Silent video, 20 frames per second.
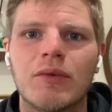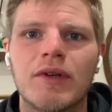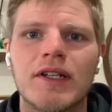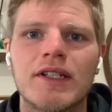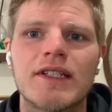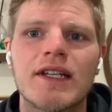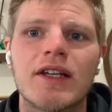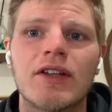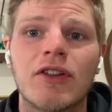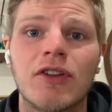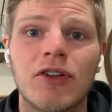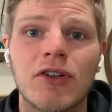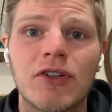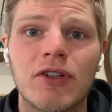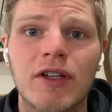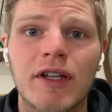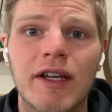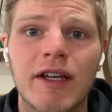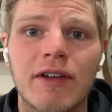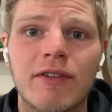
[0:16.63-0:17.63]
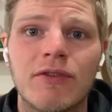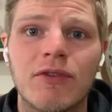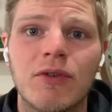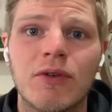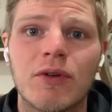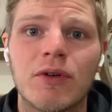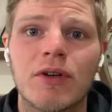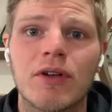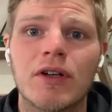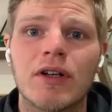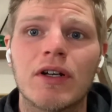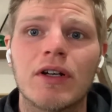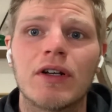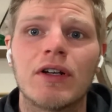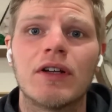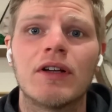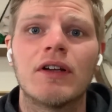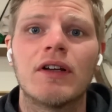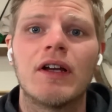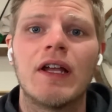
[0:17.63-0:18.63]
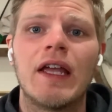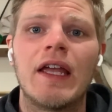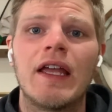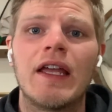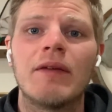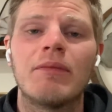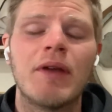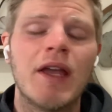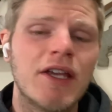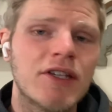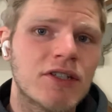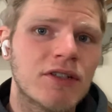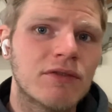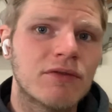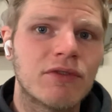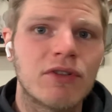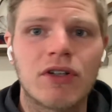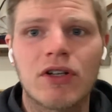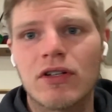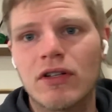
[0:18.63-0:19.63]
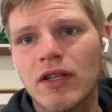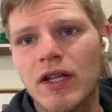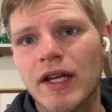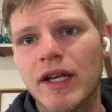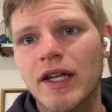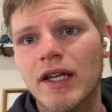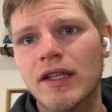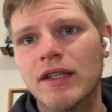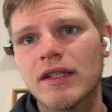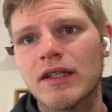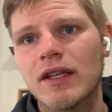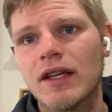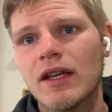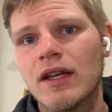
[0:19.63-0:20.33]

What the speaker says: What does that look like for a patient, for a client,